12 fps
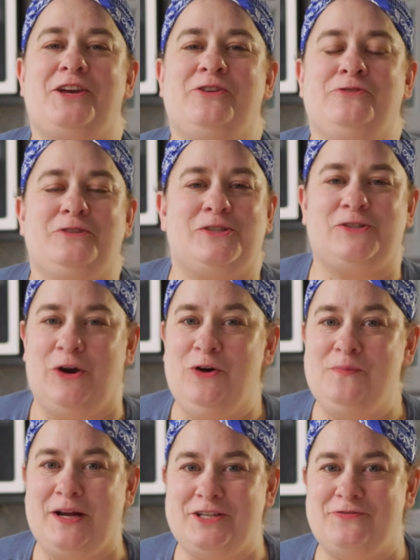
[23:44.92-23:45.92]
you so
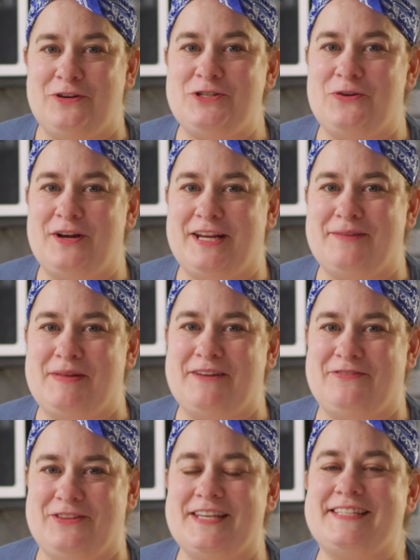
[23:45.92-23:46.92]
much for joining me
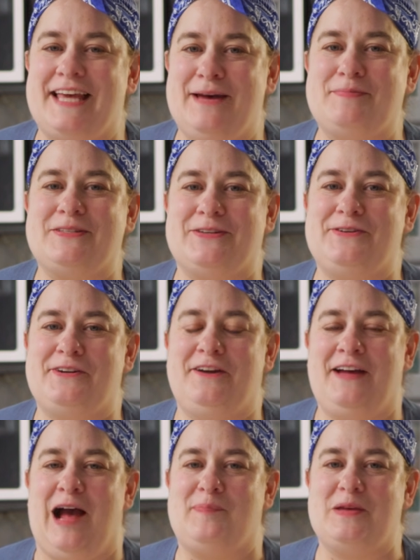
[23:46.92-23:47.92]
for this episode
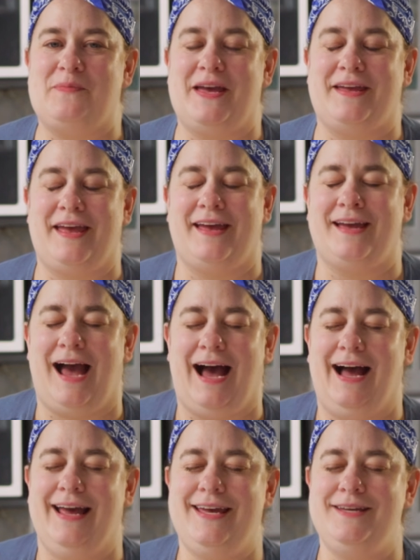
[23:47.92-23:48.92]
of Happy Baking.
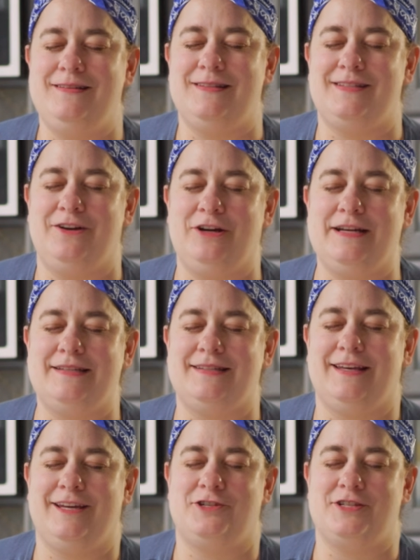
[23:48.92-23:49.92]
I
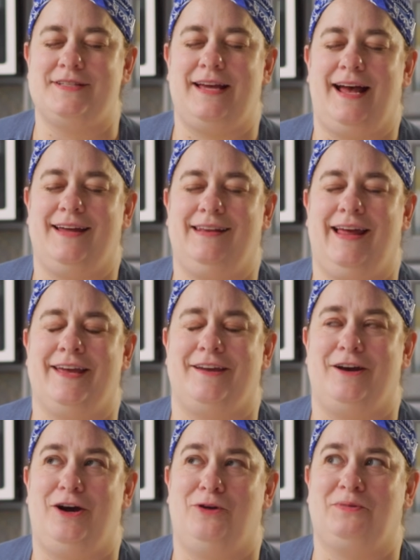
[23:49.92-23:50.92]
seriously just had like
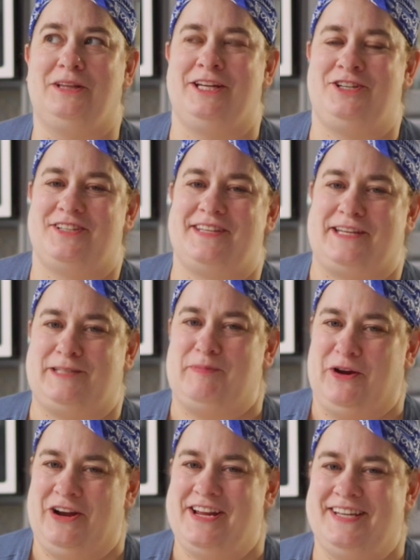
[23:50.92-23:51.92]
a religious
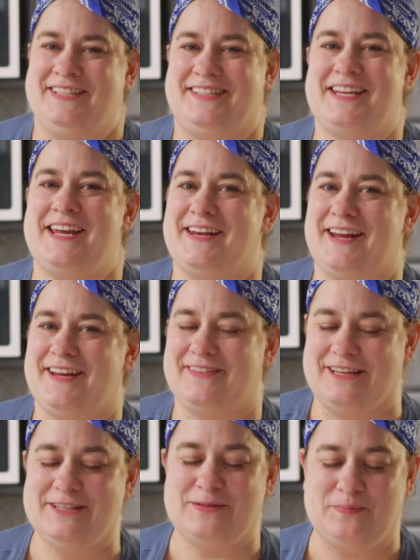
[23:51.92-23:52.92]
experience eating
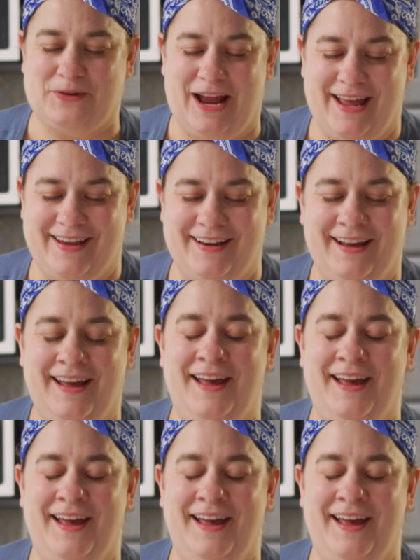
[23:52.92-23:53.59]
this bread.